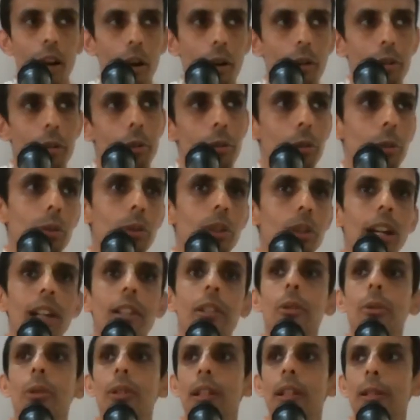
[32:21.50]
We have to do
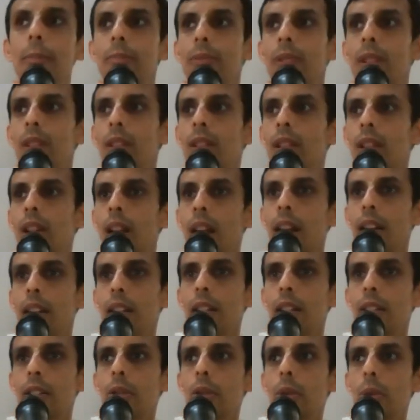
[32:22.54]
that duty.
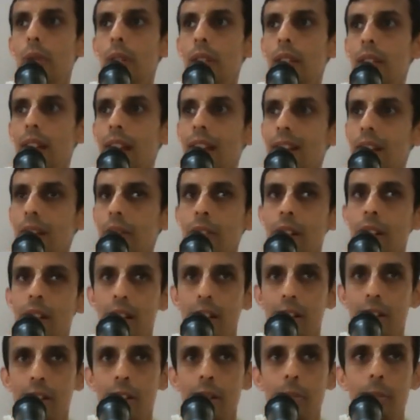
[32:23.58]
And his duty as a
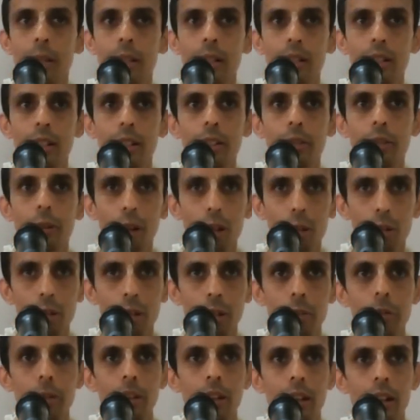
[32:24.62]
Varnashrama,
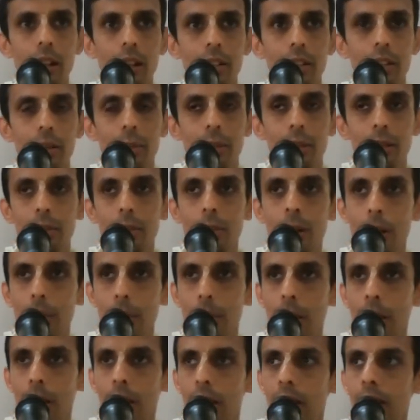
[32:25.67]
follower of Varnashrama,
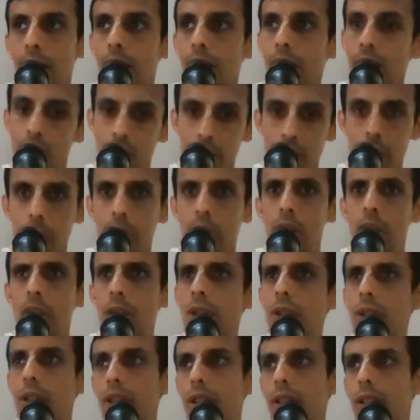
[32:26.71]
Brahmana, he has to
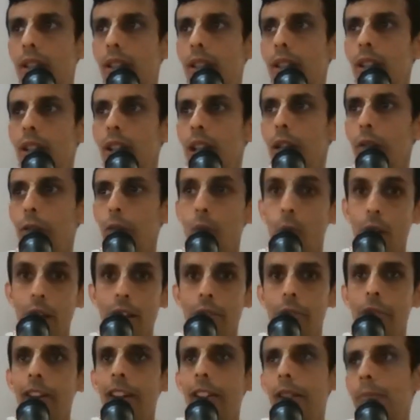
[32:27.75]
teach. If
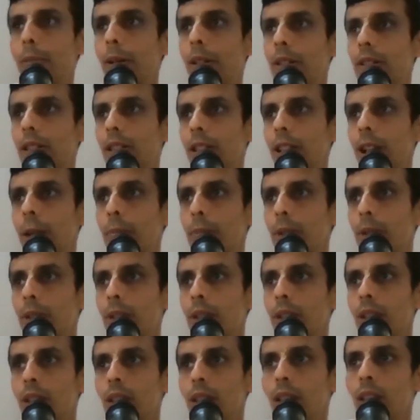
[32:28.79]
qualified person
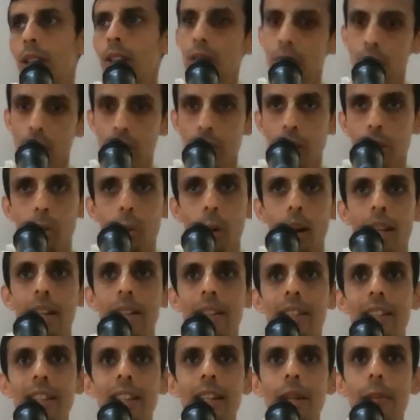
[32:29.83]
comes, he saw the
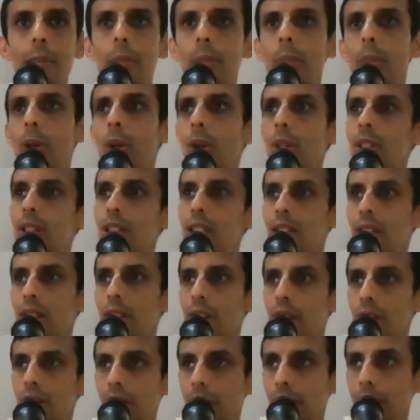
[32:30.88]
quality in him because he is
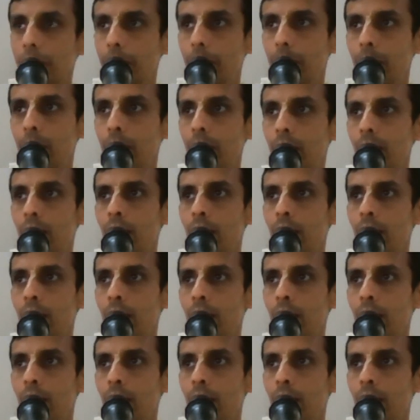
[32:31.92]
a Kshatriya.